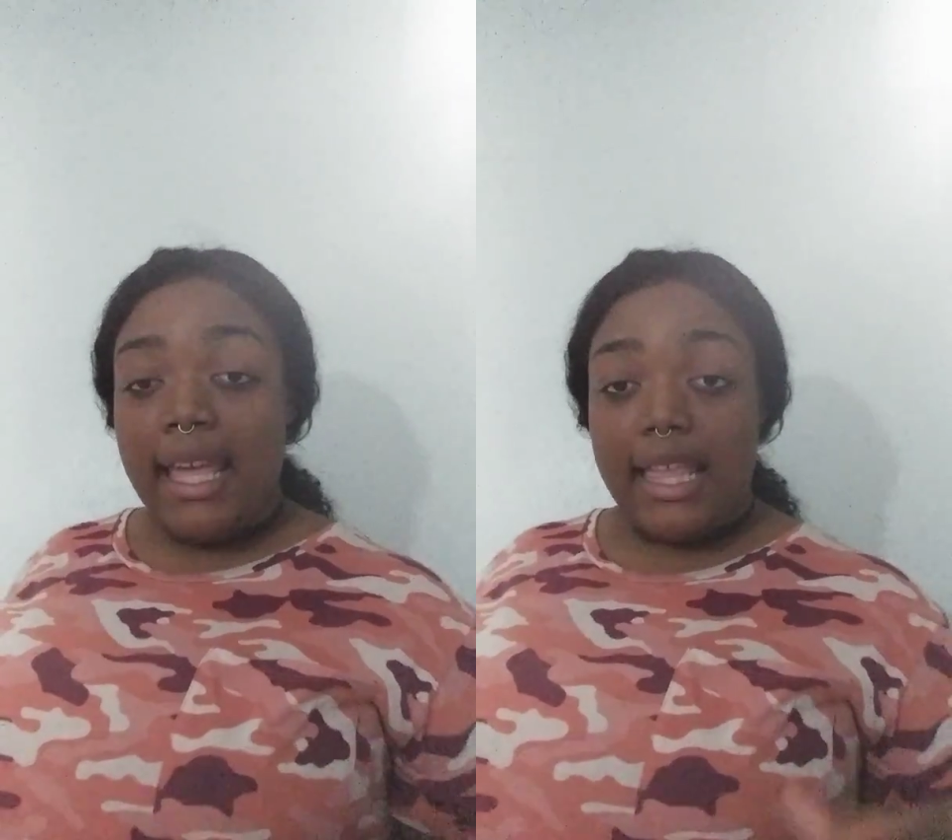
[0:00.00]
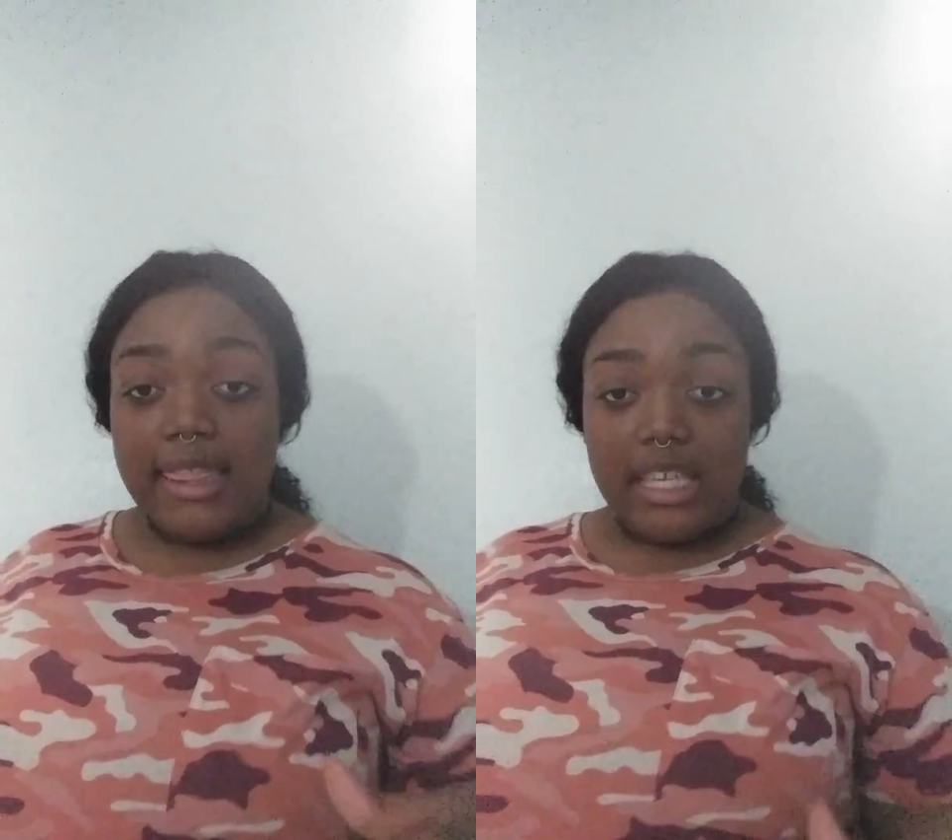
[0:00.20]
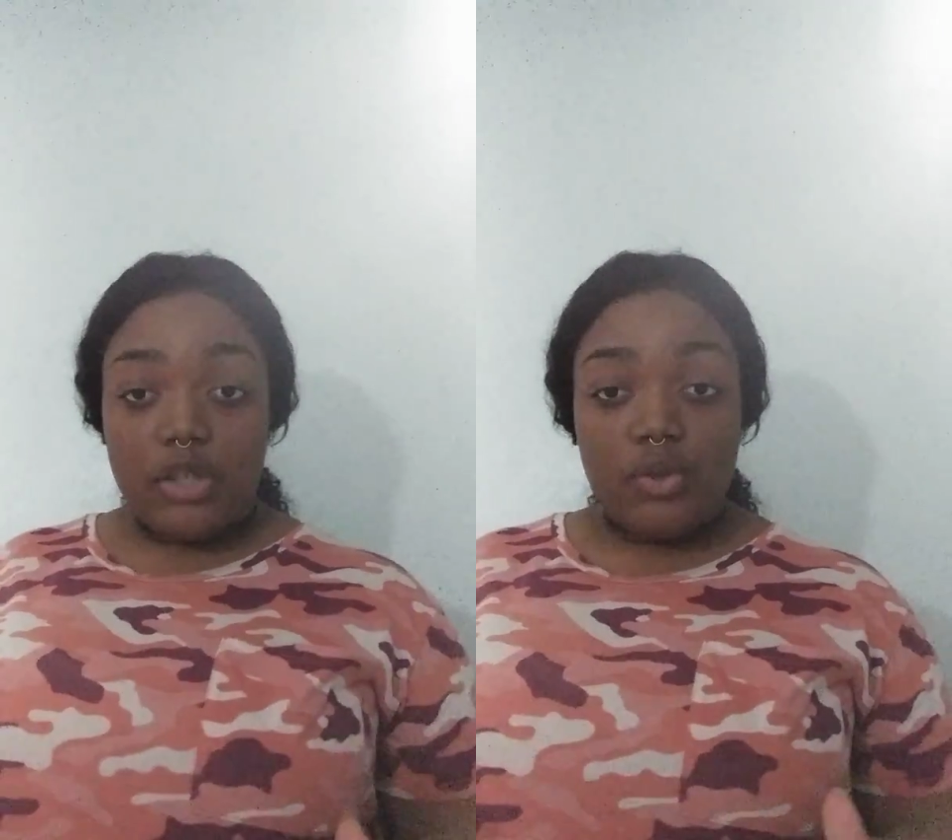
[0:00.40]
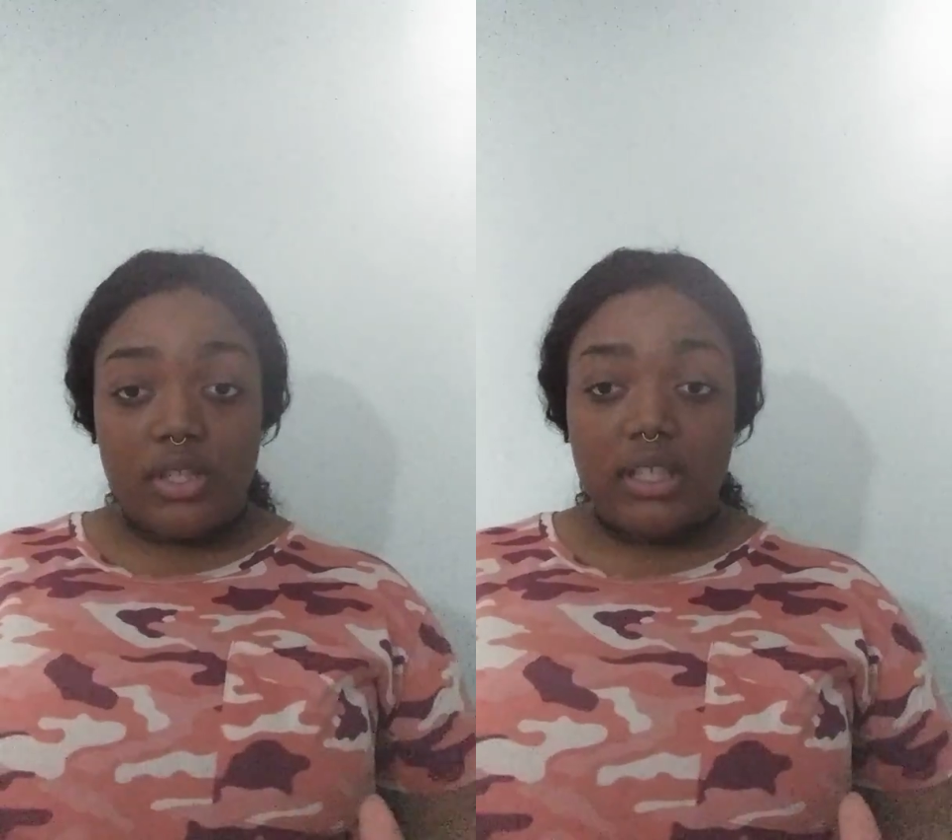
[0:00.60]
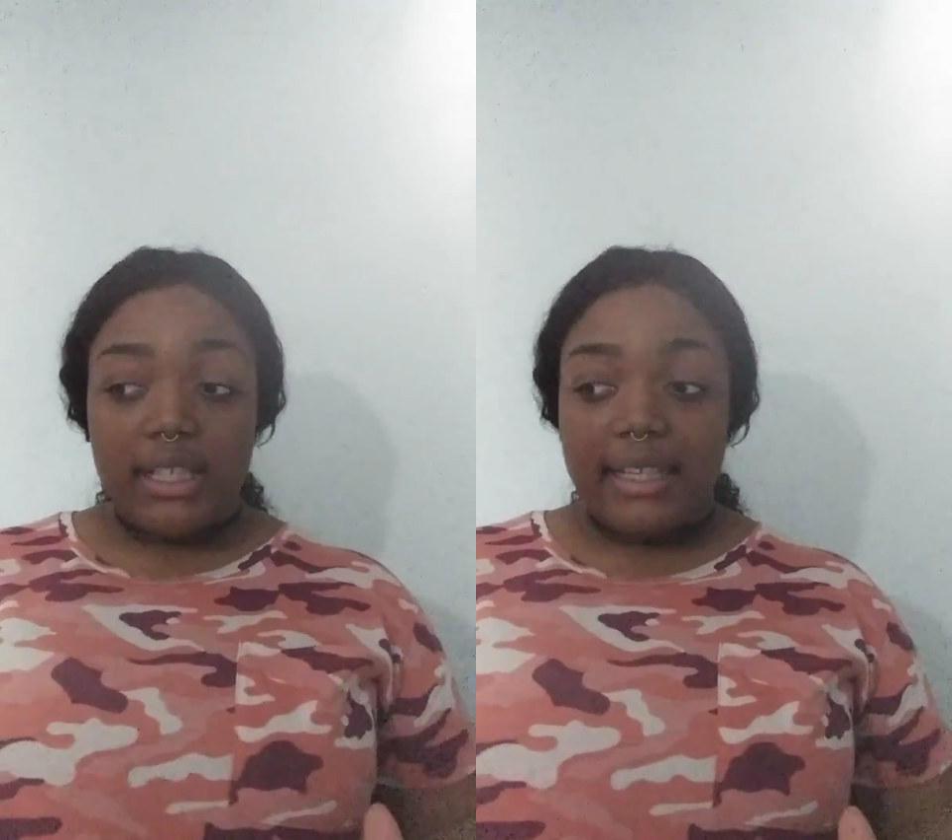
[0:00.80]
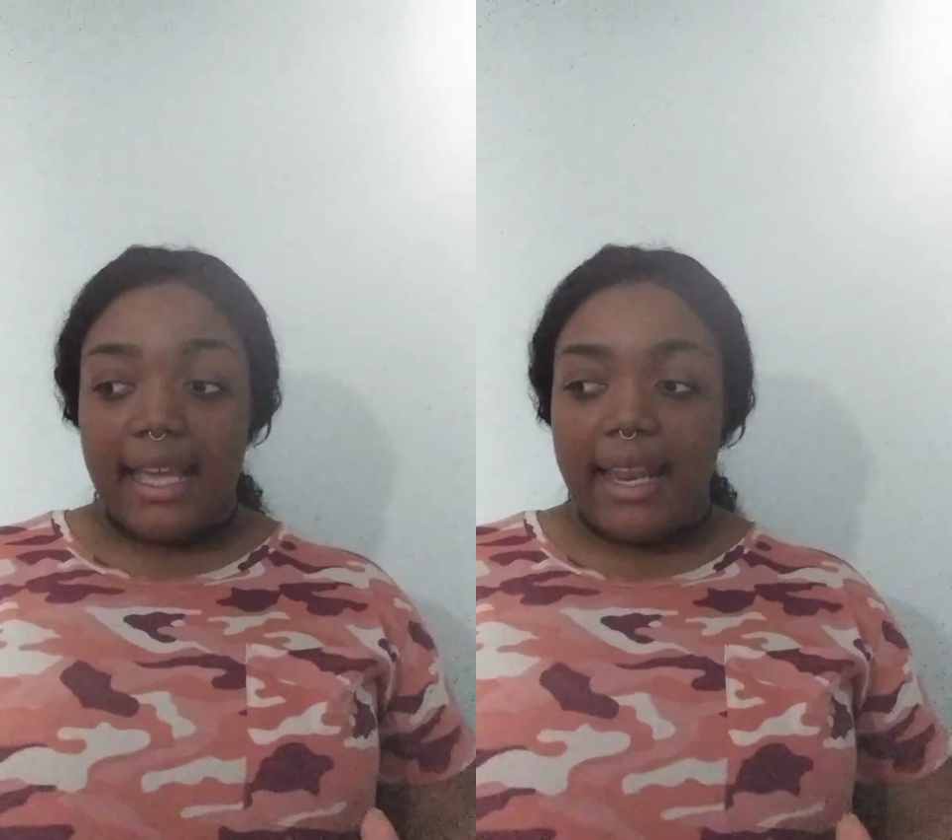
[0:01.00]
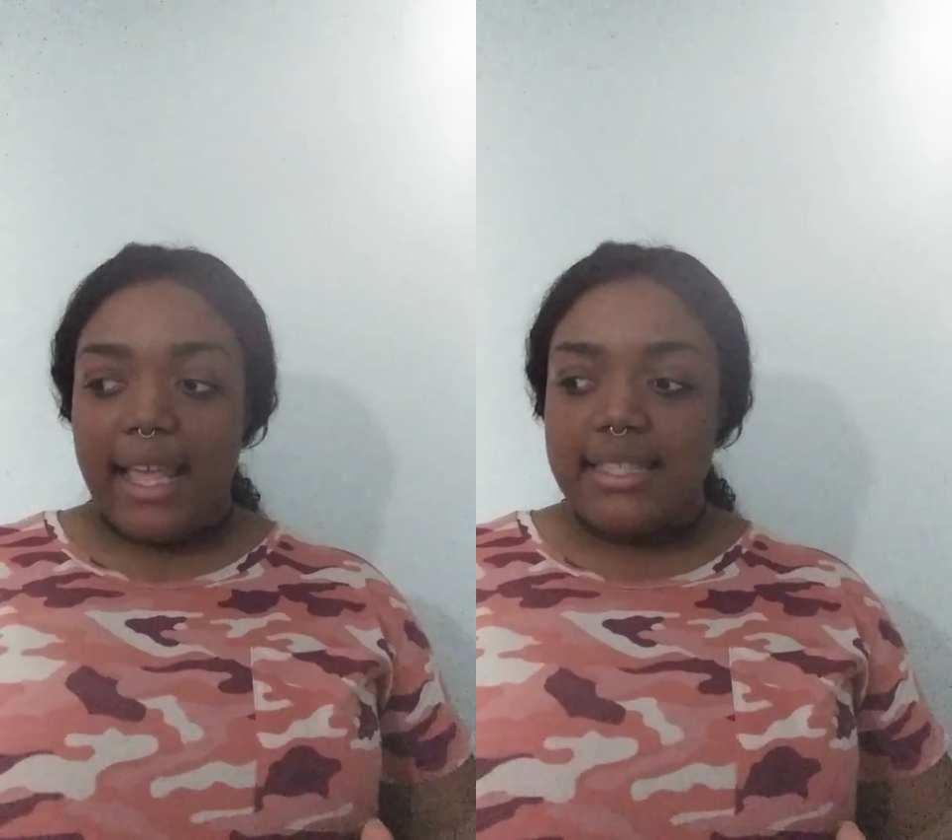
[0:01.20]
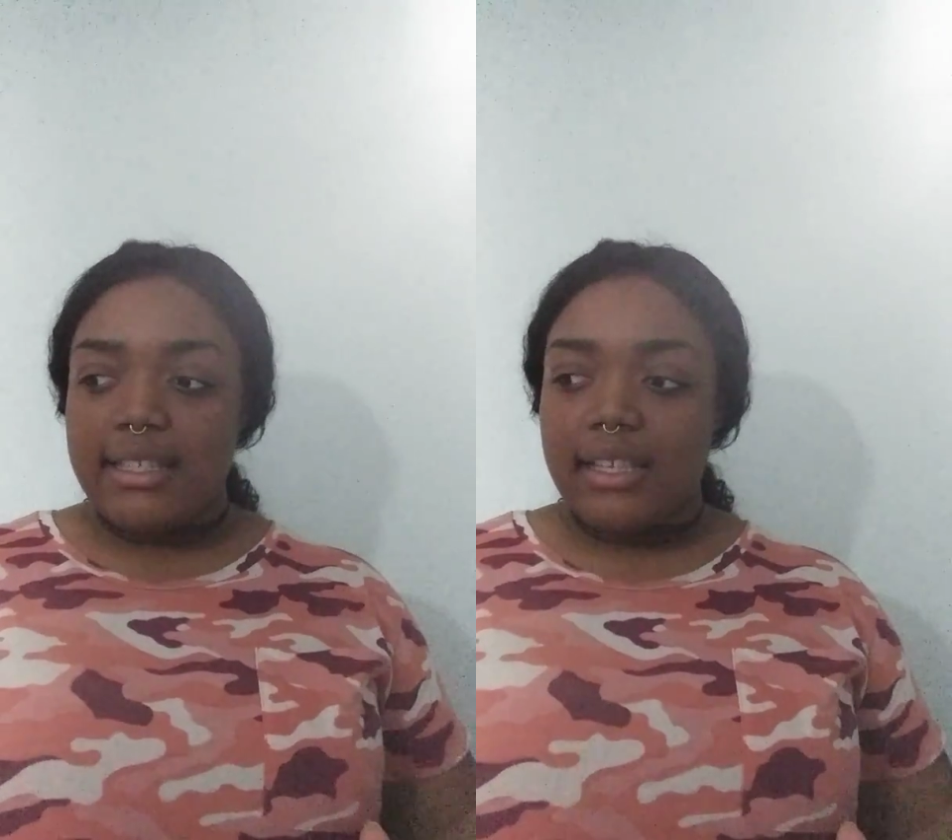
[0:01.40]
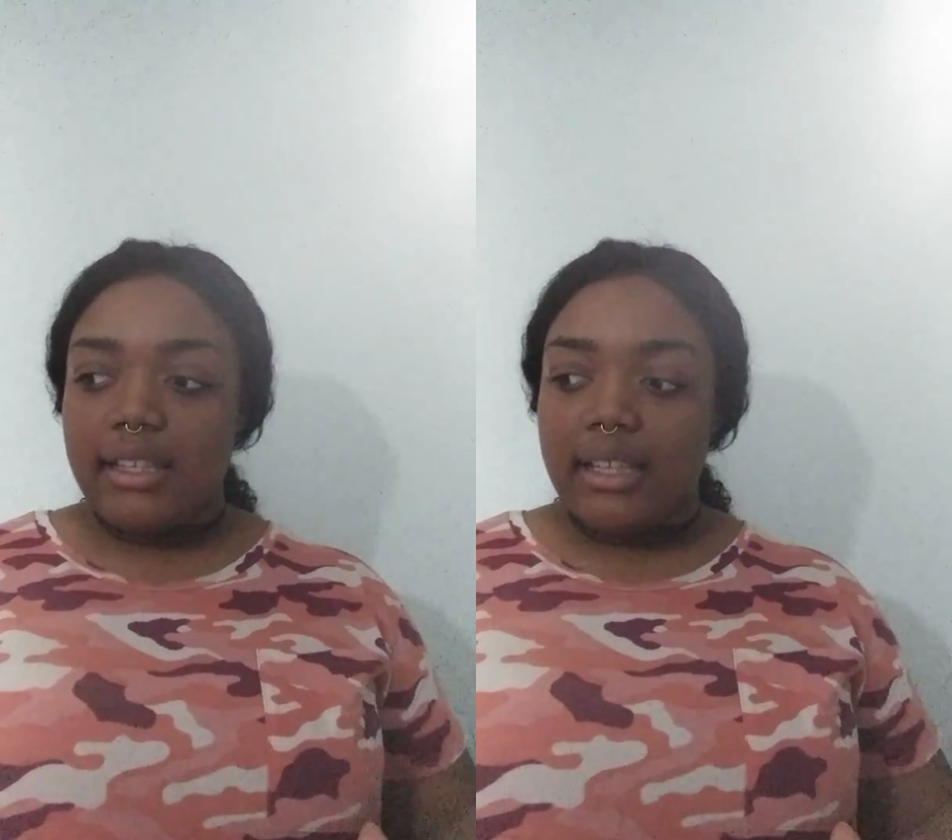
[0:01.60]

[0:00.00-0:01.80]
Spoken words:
and this was looked at as good